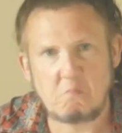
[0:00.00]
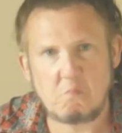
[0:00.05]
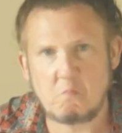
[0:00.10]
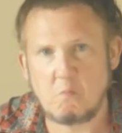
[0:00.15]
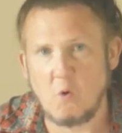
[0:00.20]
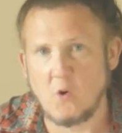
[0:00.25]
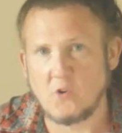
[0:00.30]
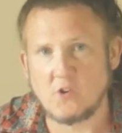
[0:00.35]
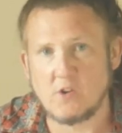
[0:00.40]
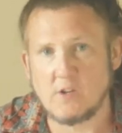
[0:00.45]

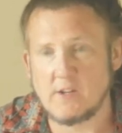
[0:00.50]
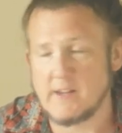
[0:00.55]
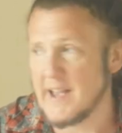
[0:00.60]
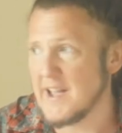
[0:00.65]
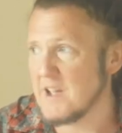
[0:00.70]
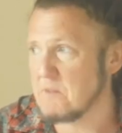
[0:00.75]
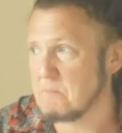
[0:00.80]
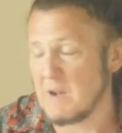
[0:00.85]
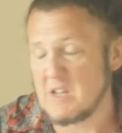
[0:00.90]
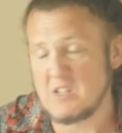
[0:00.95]
what you can
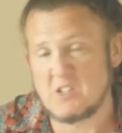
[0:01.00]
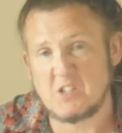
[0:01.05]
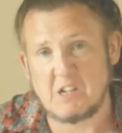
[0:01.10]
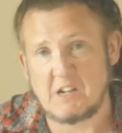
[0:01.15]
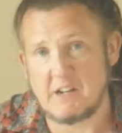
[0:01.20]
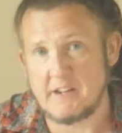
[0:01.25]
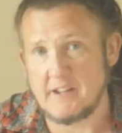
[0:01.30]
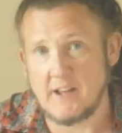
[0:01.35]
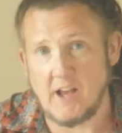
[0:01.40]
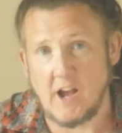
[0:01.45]
get
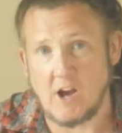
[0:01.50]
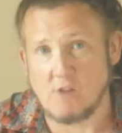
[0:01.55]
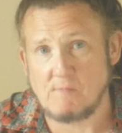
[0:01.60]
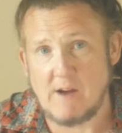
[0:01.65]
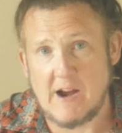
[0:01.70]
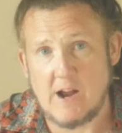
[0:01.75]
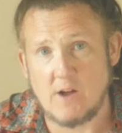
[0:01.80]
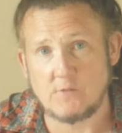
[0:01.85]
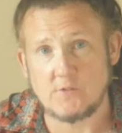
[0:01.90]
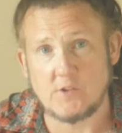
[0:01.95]
basically
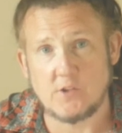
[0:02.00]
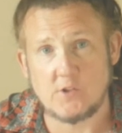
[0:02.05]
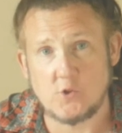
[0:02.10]
around